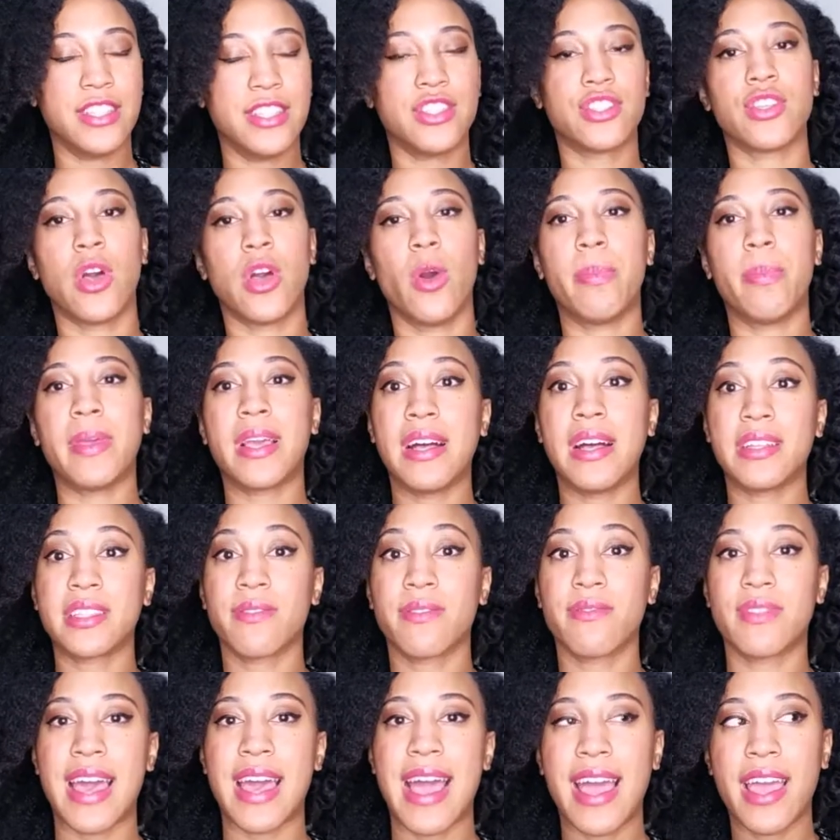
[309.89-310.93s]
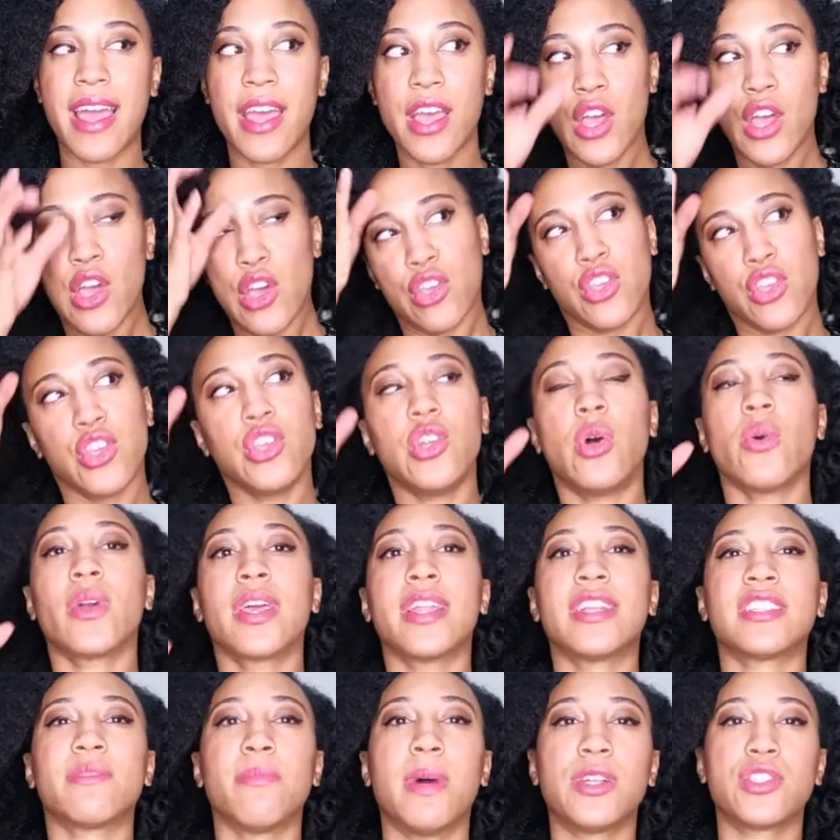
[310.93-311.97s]
And so because of that, you don't
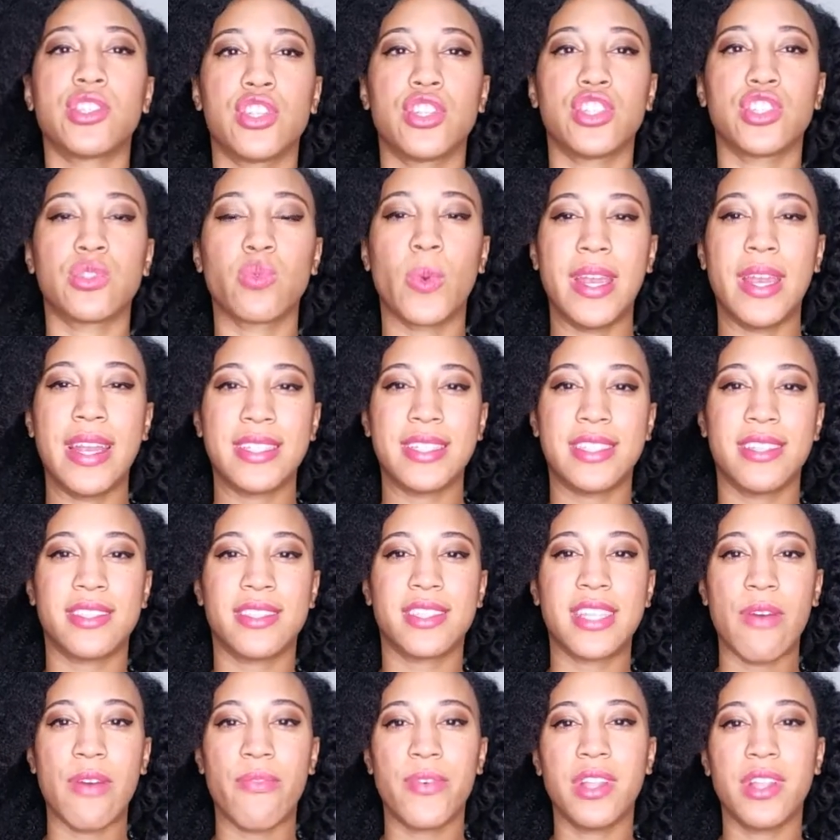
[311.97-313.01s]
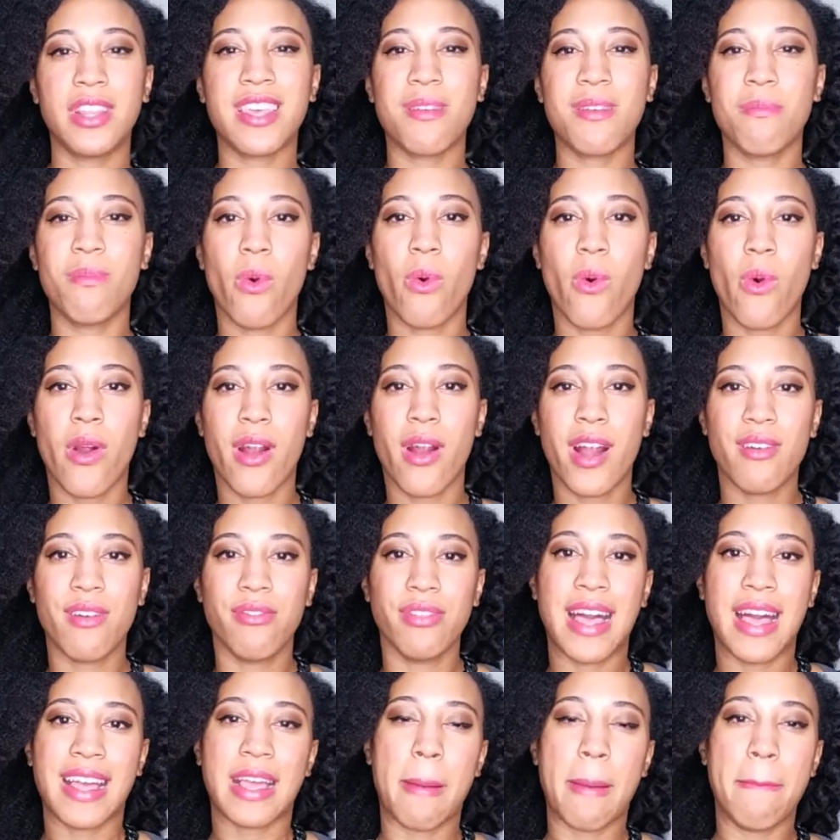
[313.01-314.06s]
get as much of the sweetness. It's definitely more of
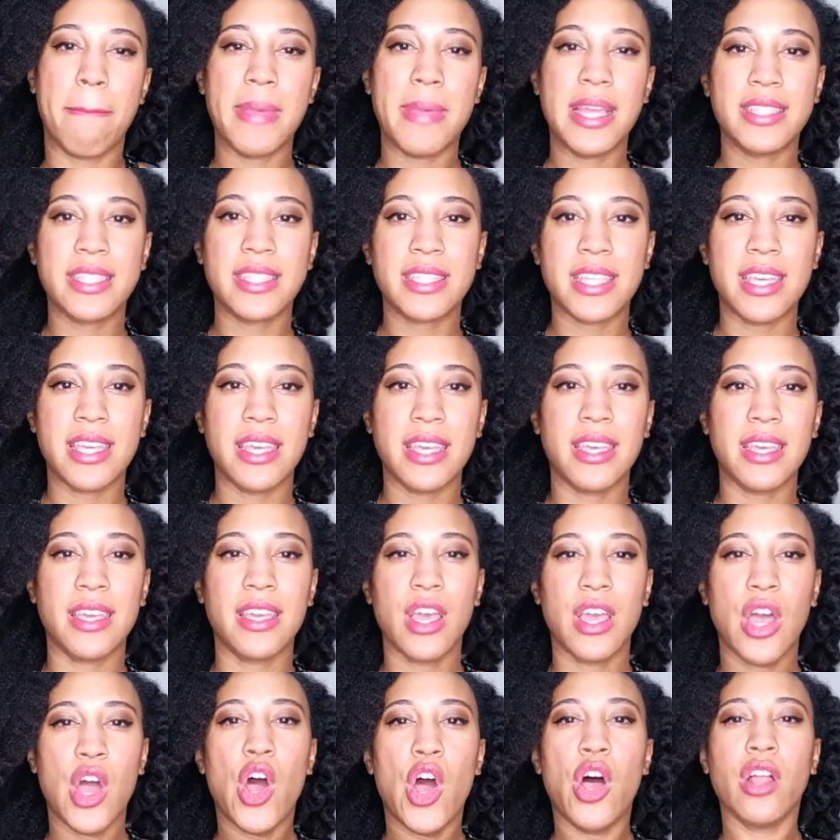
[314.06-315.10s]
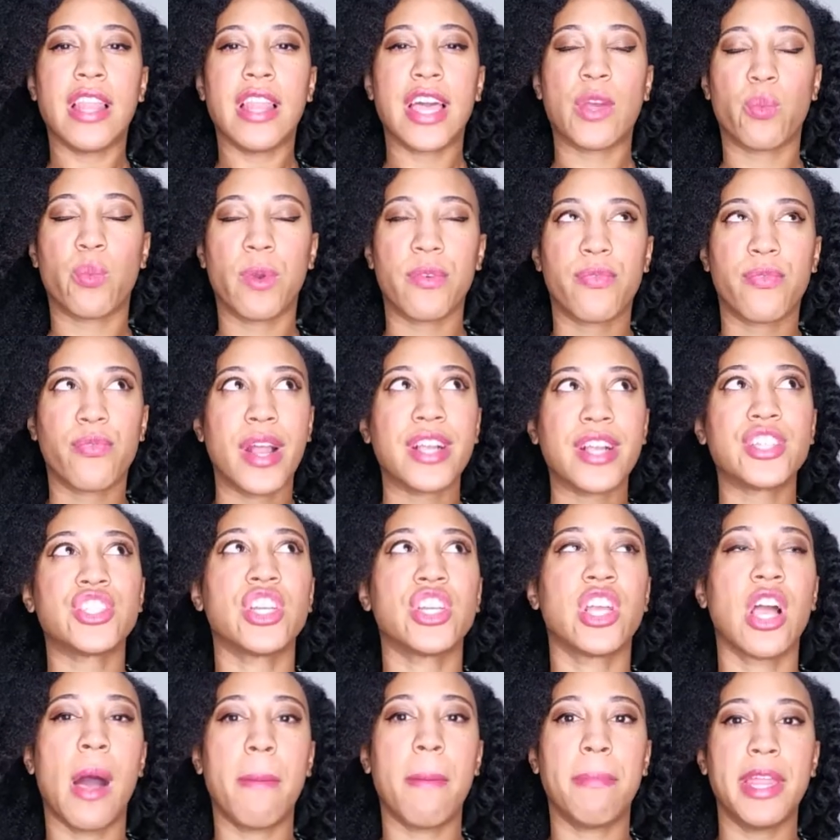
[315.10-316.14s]
like a minty, like
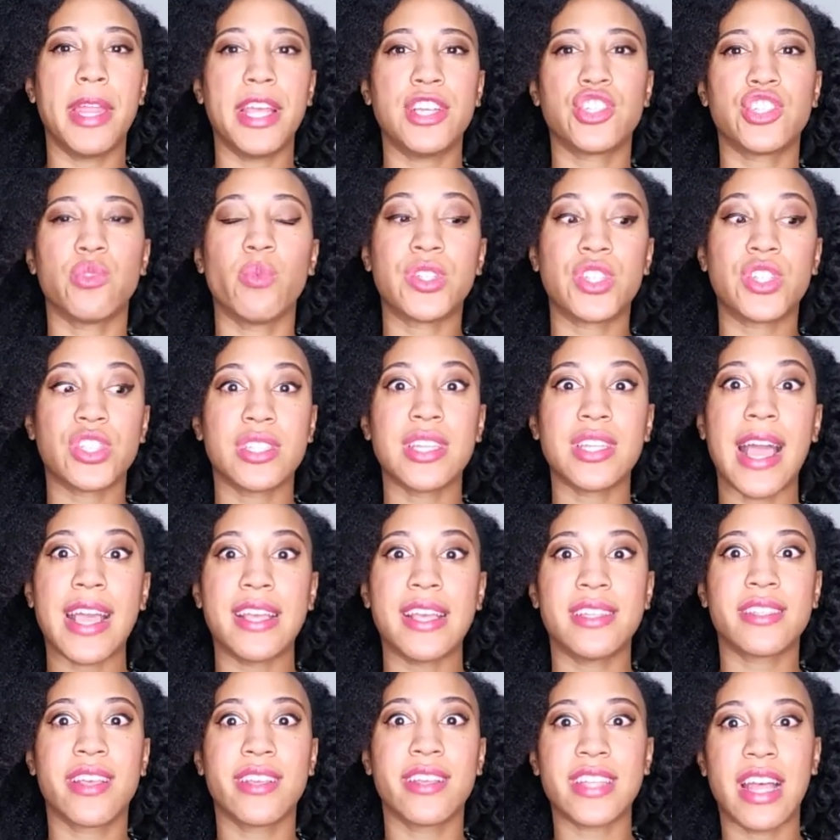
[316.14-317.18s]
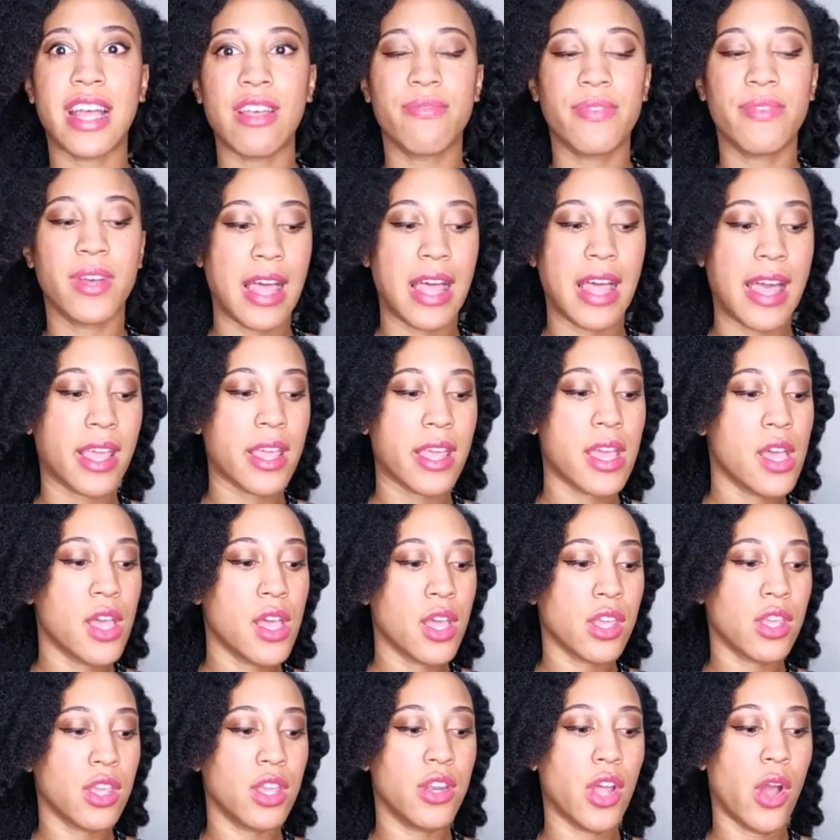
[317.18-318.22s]
refreshing combination, which is nice because I feel like,
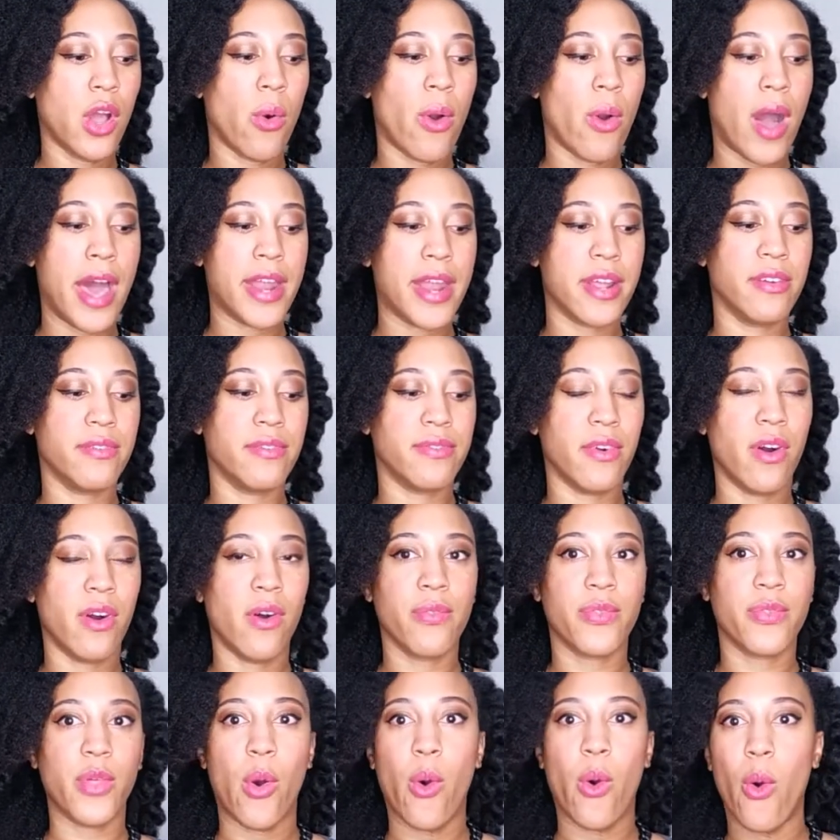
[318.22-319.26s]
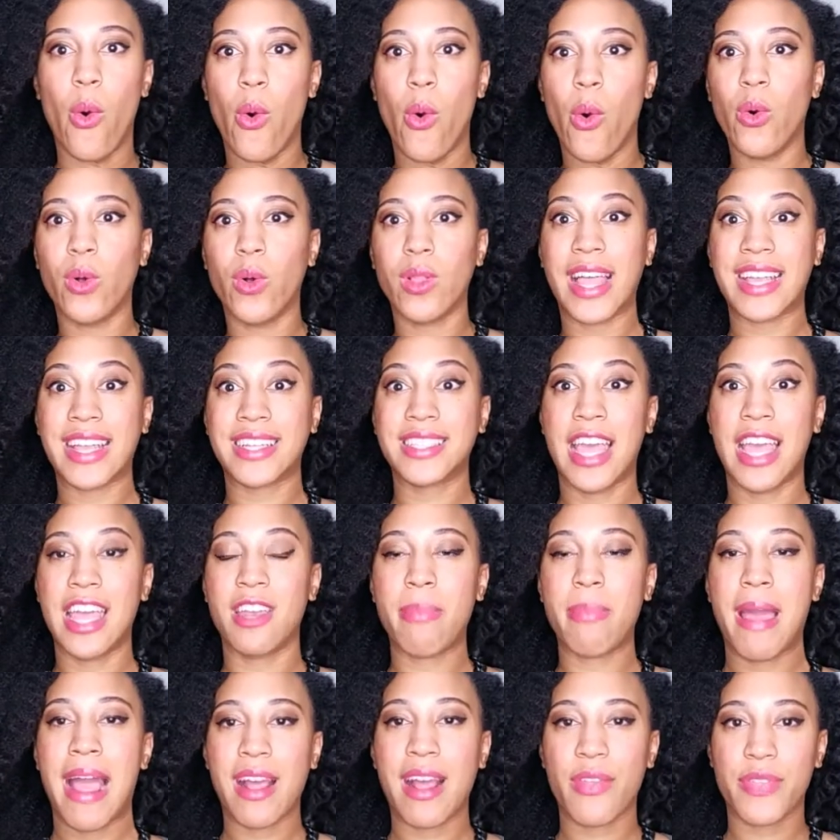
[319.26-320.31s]
you know, out of the whole like
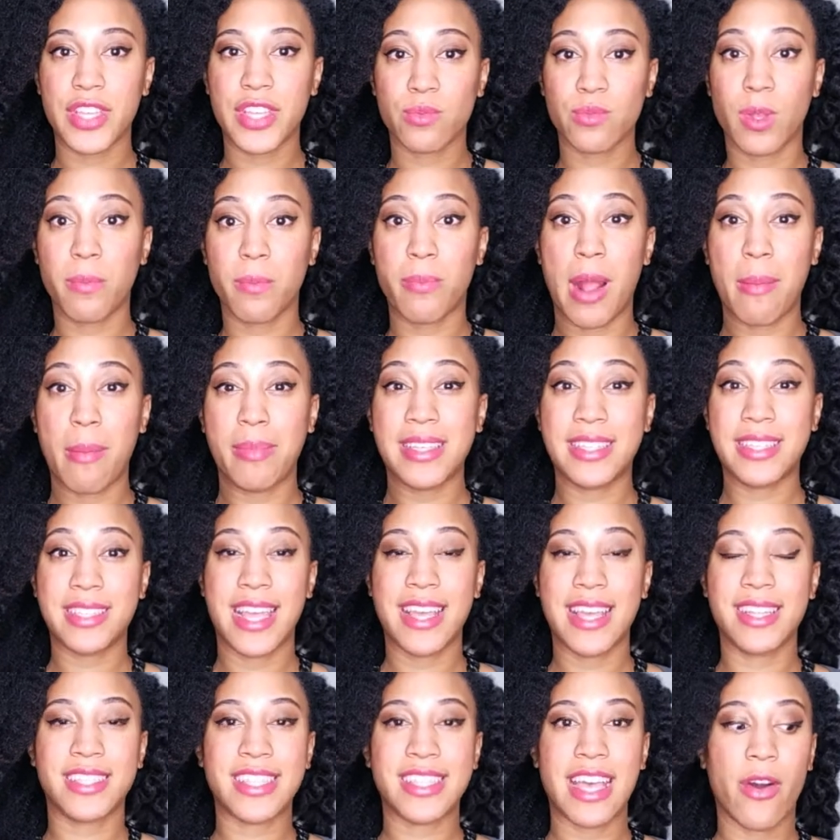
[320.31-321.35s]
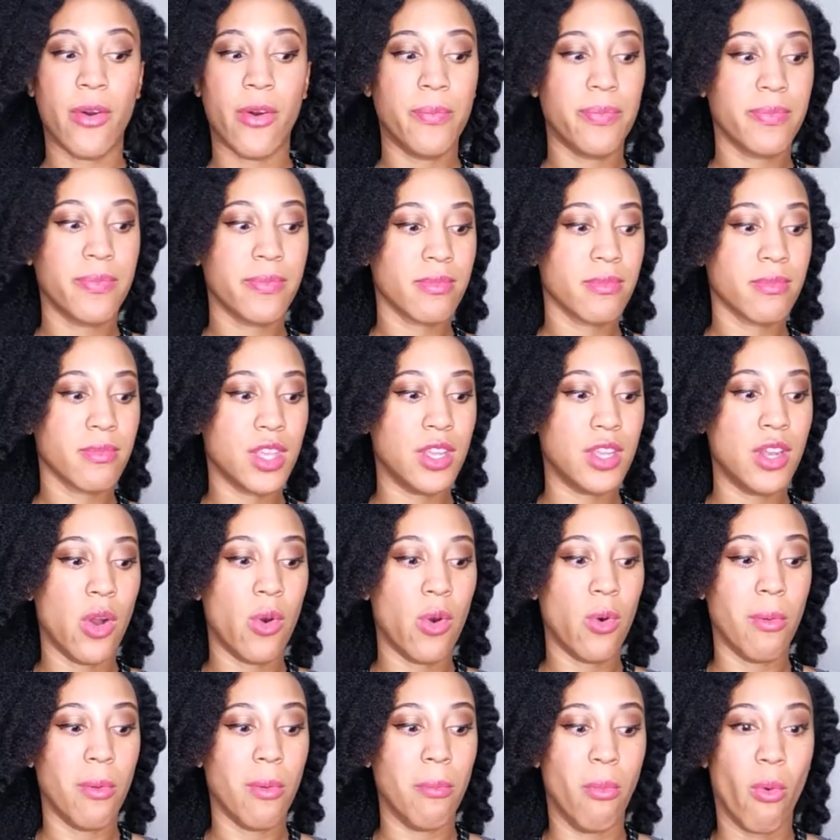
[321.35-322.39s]
10 pack, this one probably stands out, you
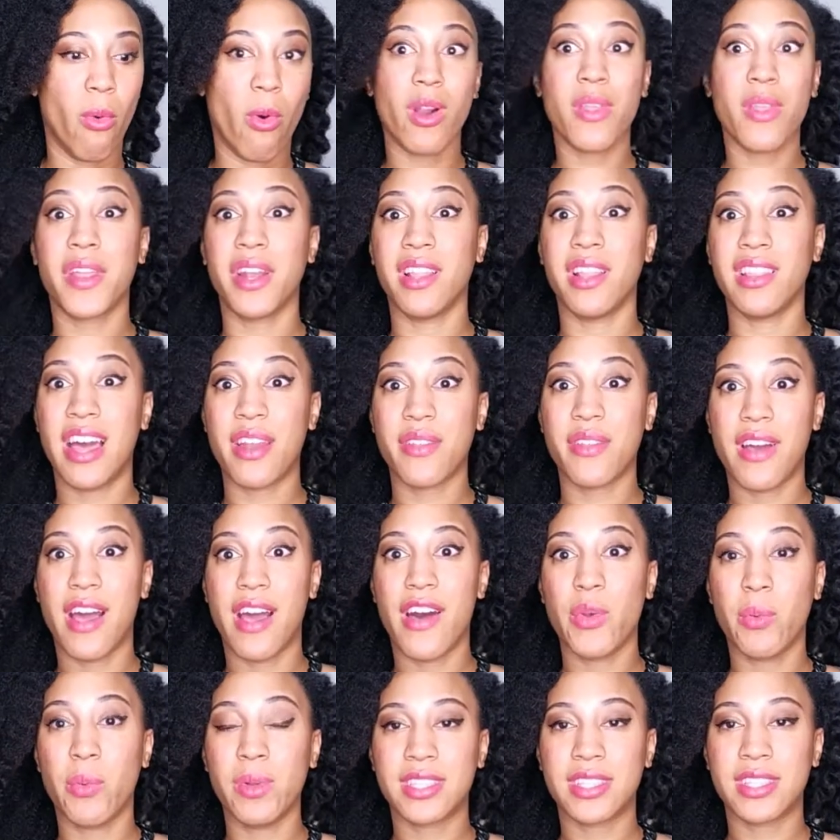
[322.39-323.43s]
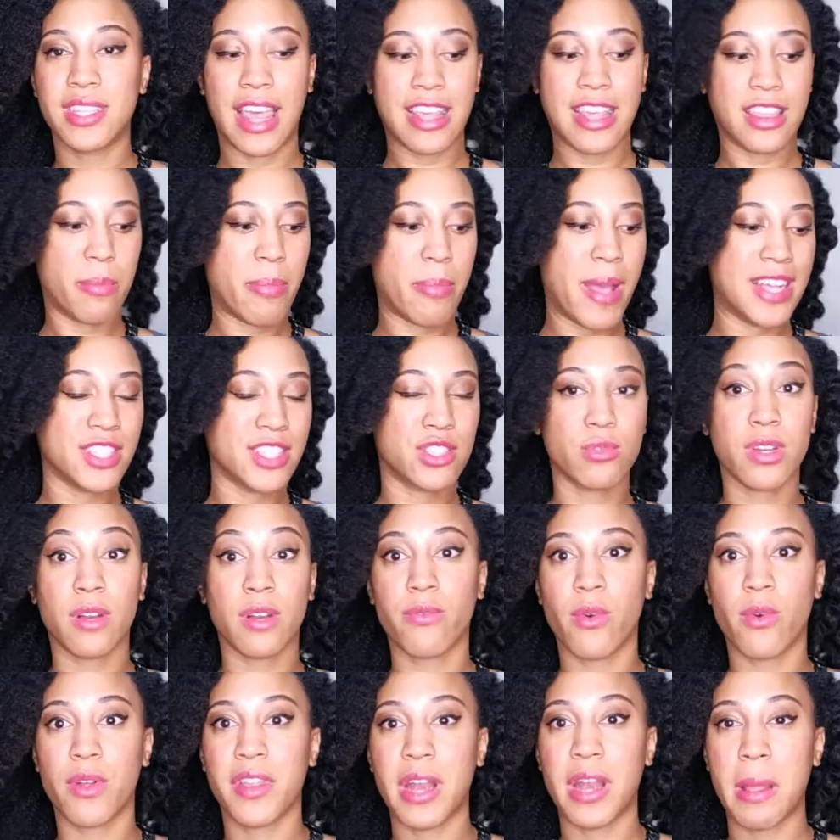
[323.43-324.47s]
know, more than a lot of the other ones, like the past 3 or
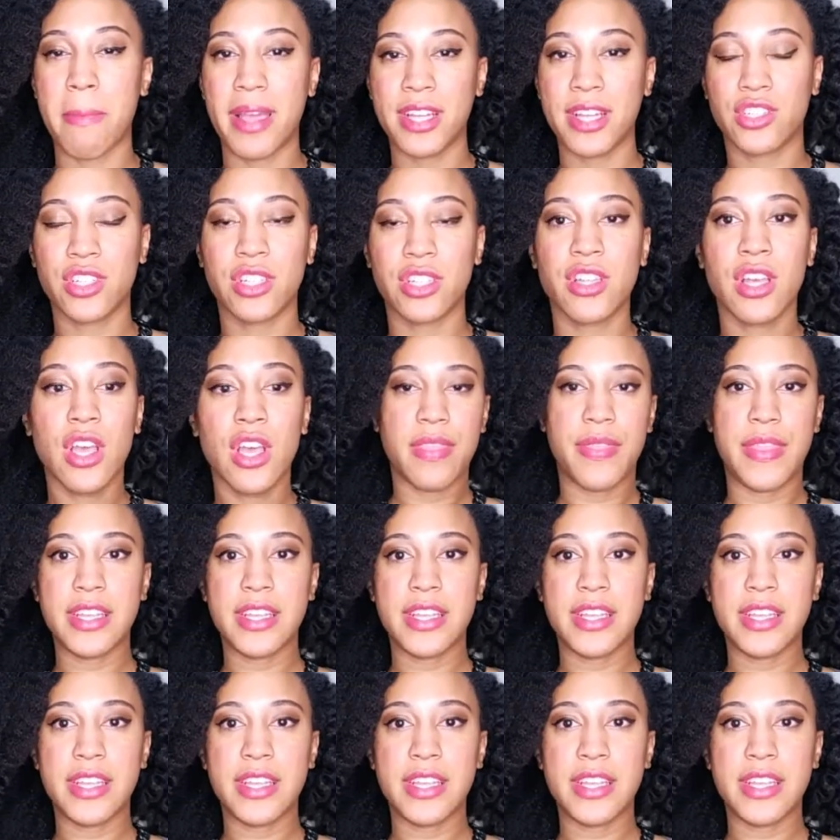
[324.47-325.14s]
4 that I mentioned.